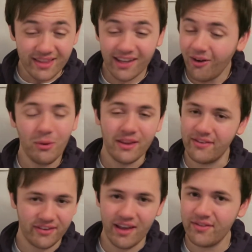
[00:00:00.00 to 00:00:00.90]
they got what they
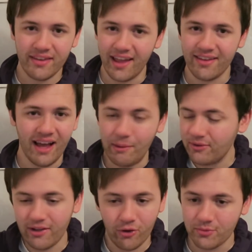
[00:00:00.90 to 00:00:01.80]
deserved today,
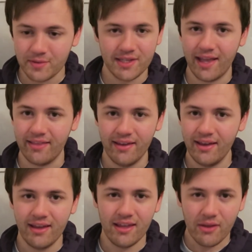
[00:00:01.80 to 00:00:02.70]
absolutely 100%
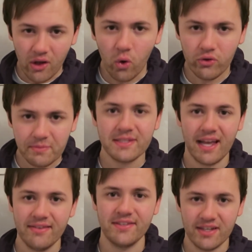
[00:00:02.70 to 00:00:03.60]
they
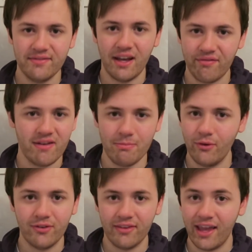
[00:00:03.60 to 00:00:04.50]
100% deserved that three
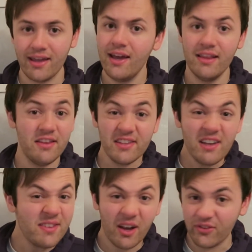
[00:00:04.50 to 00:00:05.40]
points today. They
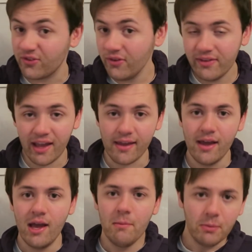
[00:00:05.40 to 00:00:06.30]
deserved it on Sunday.
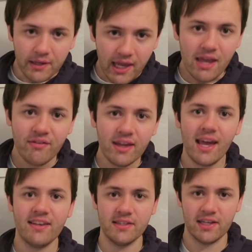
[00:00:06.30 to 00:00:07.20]
But the key thing
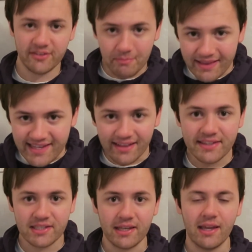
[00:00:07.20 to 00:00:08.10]
is, in terms of
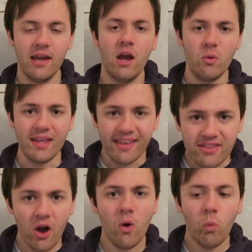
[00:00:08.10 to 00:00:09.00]
mentality, we
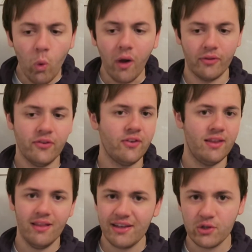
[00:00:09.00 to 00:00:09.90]
did not once
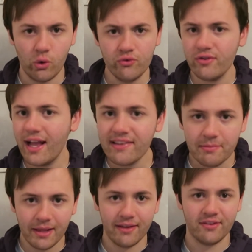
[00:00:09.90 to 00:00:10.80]
in the last
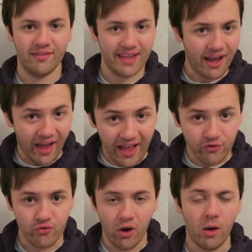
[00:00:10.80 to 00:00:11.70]
180 minutes have let our
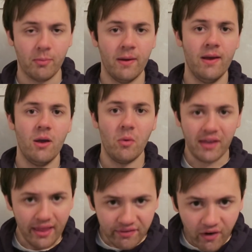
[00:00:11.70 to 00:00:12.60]
heads drop. We've
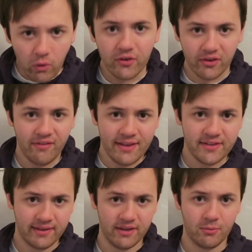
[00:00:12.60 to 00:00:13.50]
kept the focus
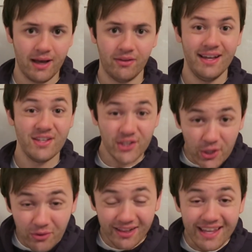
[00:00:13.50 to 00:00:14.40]
defensively as well.
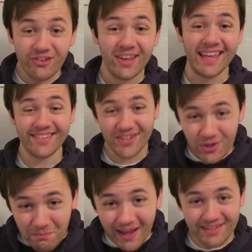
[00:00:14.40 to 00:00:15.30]
Two clean sheets,
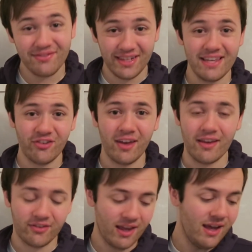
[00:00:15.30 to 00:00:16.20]
two massive clean
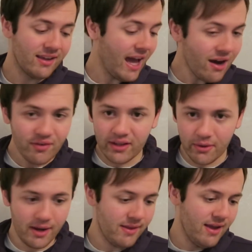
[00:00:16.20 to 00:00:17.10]
sheets.
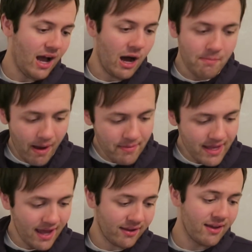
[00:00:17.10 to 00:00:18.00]
Calvert-Lewin,
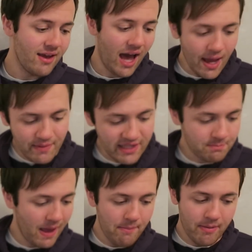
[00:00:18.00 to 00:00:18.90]
Aubameyang, James,
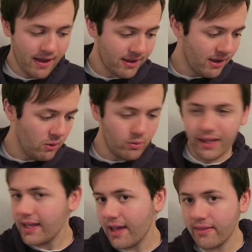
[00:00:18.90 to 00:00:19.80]
Pepe,
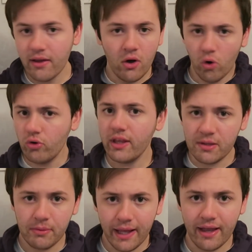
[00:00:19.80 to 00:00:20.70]
Willian, all
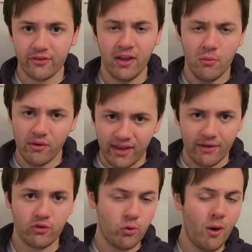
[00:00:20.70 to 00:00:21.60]
these players we've
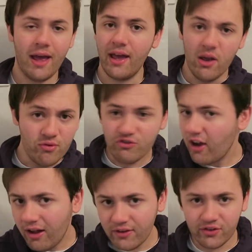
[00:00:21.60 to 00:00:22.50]
kept quiet.
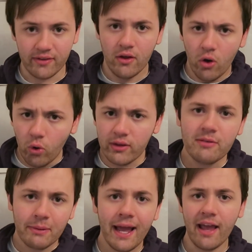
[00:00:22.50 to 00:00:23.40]
Richarlison, all
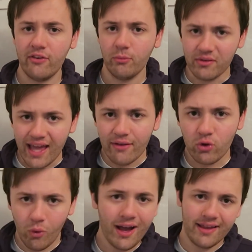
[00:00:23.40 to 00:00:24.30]
these players we've kept
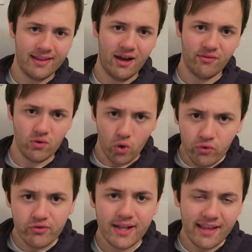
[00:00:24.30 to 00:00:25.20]
quiet now for
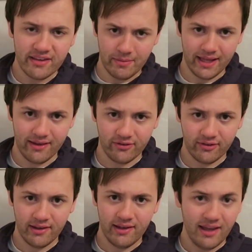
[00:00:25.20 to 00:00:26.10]
180
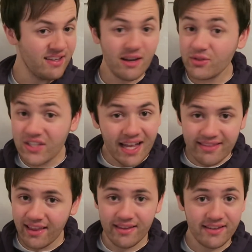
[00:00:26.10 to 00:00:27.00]
minutes is
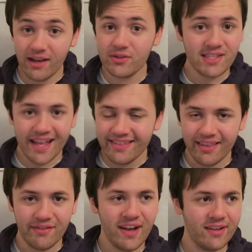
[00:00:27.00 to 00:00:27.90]
outstanding. Is
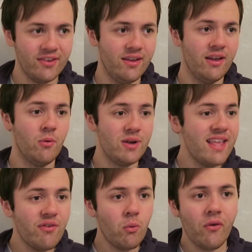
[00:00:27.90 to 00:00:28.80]
outstanding. The fact that we
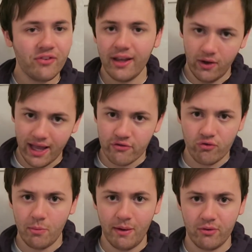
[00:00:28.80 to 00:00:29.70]
never once let our heads
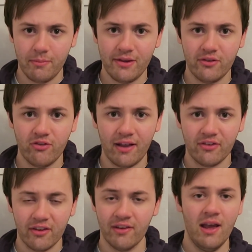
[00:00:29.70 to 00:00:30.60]
drop after we missed the
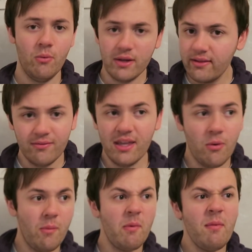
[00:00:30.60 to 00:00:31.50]
chances. We, you
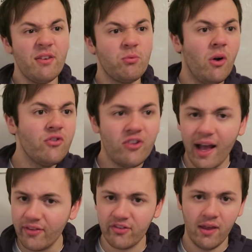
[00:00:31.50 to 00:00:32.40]
know, when we missed one
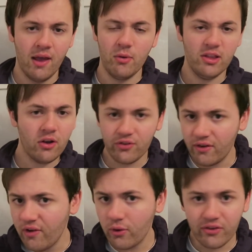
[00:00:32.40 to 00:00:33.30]
chance, we lost
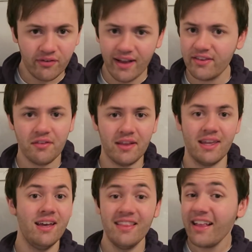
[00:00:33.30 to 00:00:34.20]
our focus
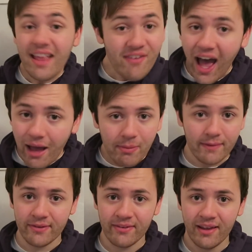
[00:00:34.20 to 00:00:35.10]
defensively. That never
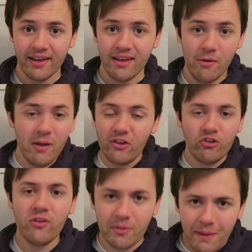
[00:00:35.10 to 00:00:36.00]
happened. and that
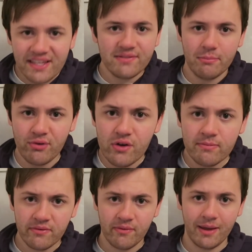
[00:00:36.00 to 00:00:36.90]
shows a massive
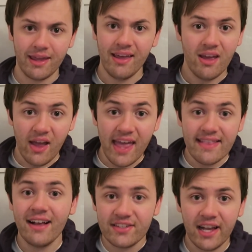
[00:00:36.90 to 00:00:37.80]
improvement for me
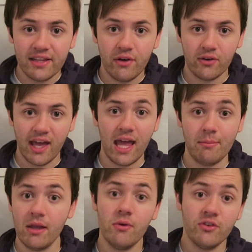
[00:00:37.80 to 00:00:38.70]
in that side of our
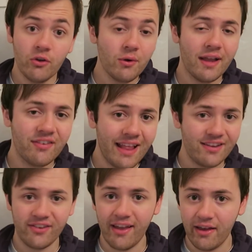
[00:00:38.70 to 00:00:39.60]
game. You know, we saw against
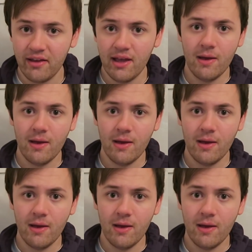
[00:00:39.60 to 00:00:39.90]
Leicester,